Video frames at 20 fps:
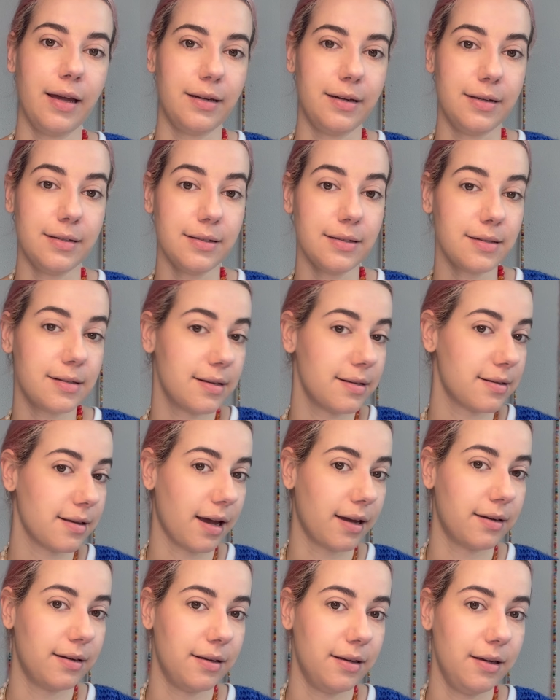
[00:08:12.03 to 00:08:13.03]
this is this
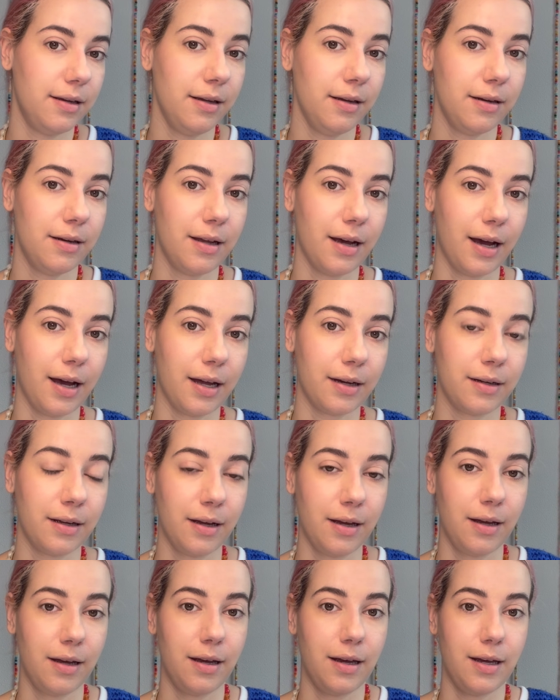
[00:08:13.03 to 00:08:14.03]
idea that
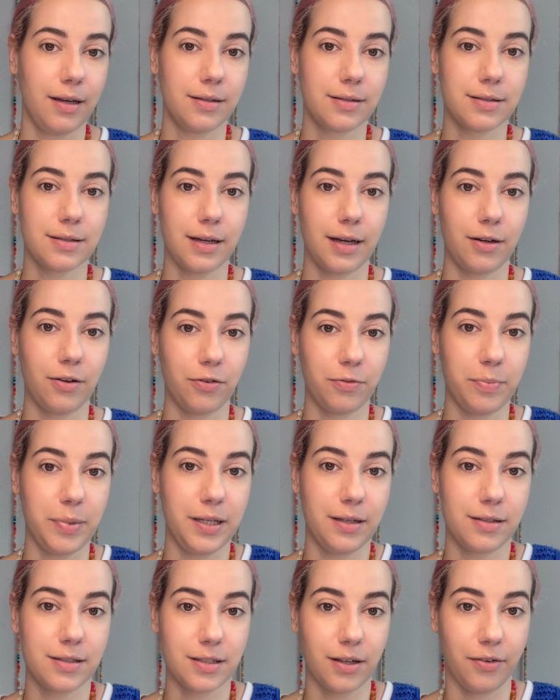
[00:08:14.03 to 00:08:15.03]
instead of
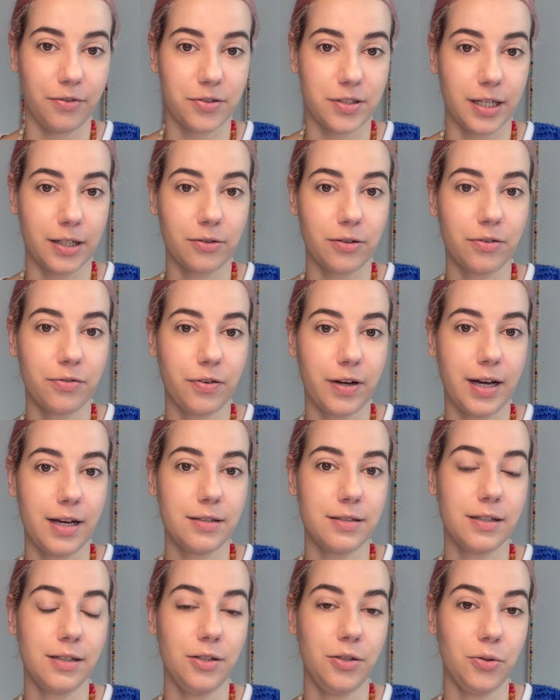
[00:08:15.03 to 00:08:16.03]
being
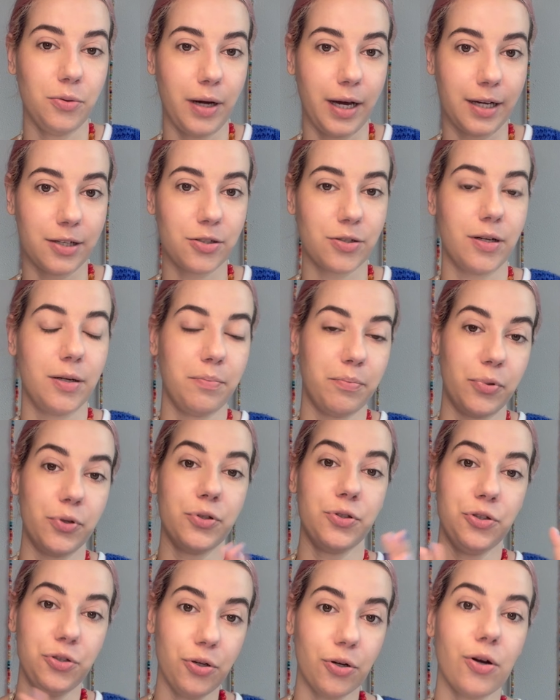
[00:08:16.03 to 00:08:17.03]
self-sacrificing, you actually
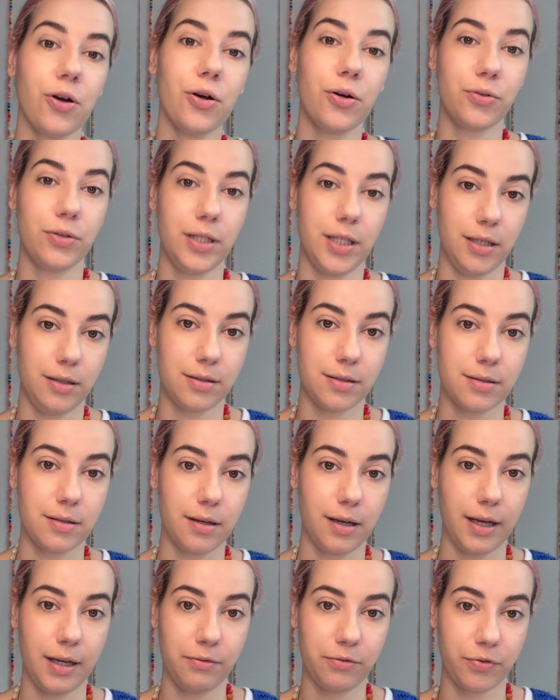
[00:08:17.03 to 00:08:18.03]
put your own needs
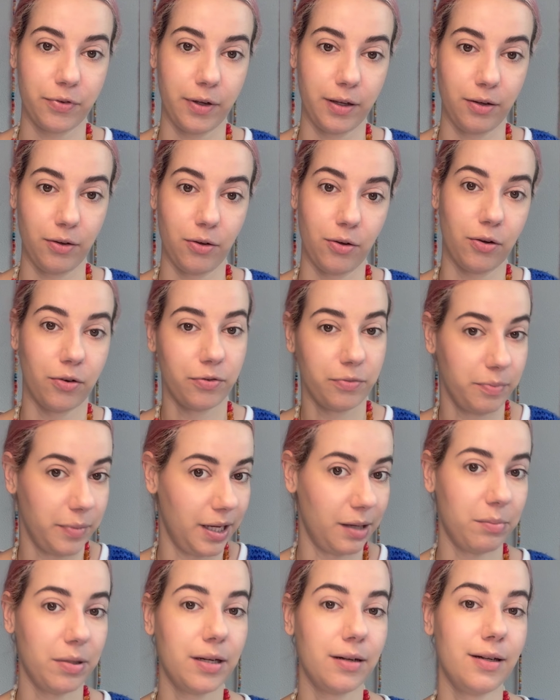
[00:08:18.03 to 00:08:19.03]
in front of
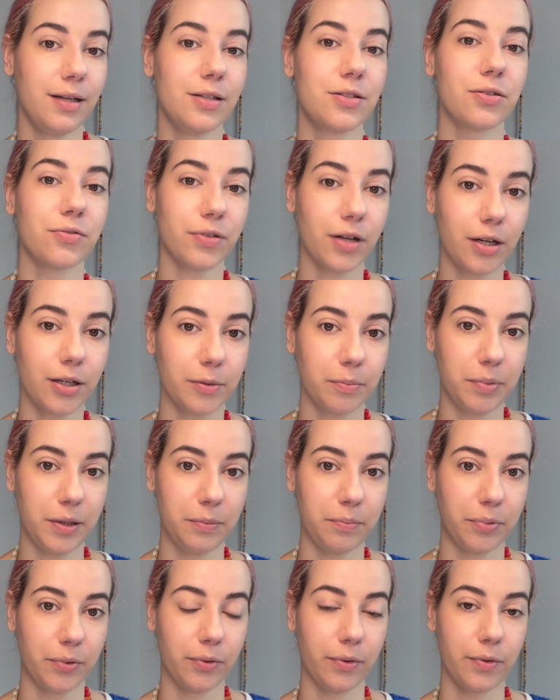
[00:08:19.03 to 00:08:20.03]
maybe the needs of other
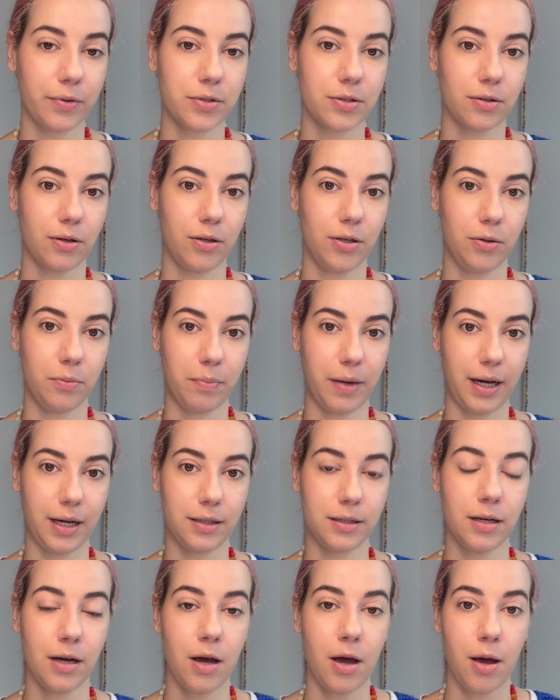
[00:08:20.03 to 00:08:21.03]
people. So you
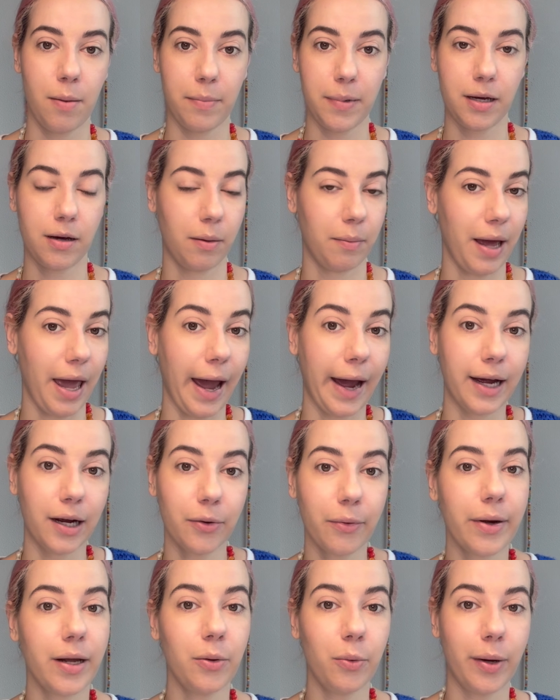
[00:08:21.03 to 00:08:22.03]
might become
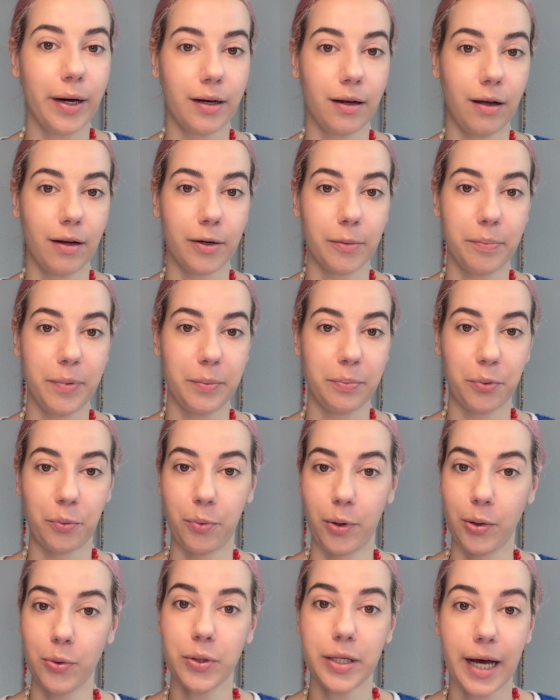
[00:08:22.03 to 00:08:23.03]
angry when other people
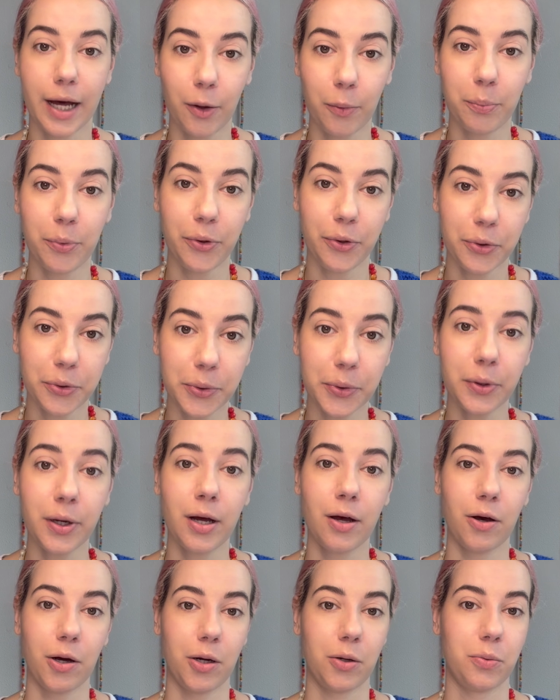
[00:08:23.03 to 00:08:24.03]
won't help you
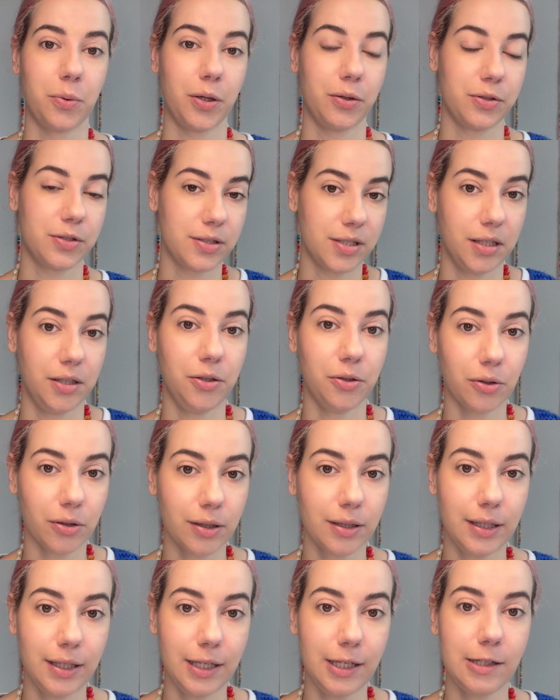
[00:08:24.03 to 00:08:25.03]
or won't see your
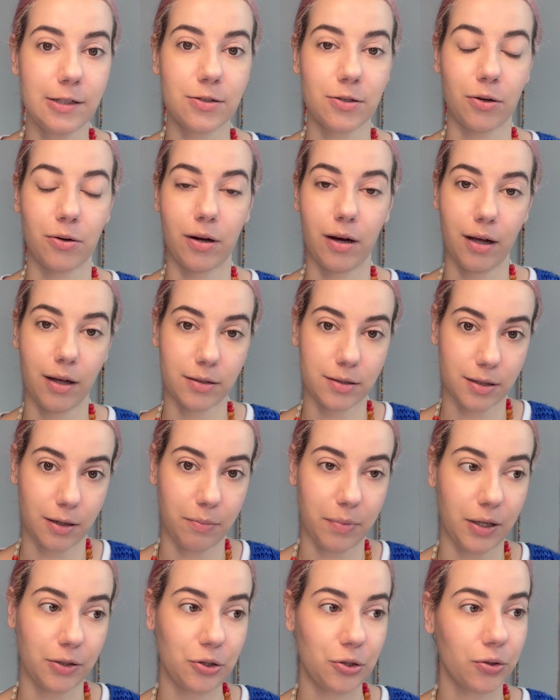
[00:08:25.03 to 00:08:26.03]
needs or ask
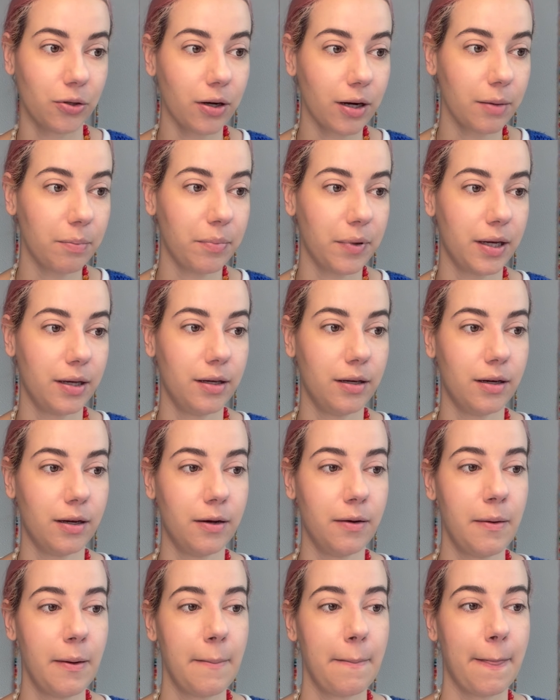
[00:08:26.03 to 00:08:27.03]
about your
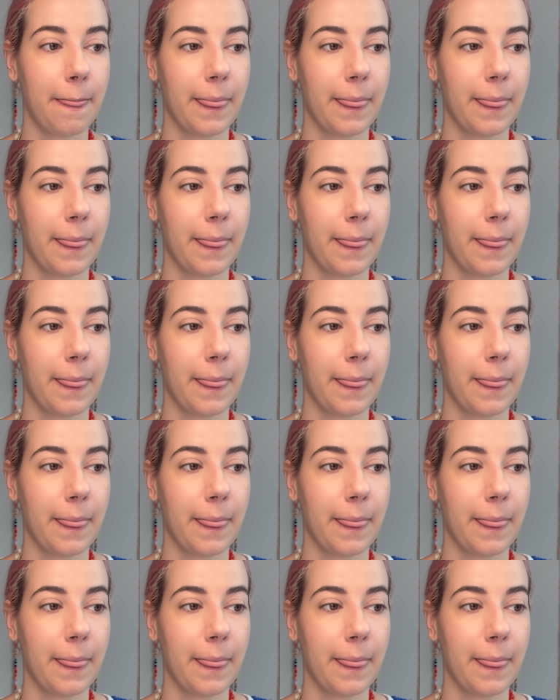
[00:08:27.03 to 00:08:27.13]
opinion.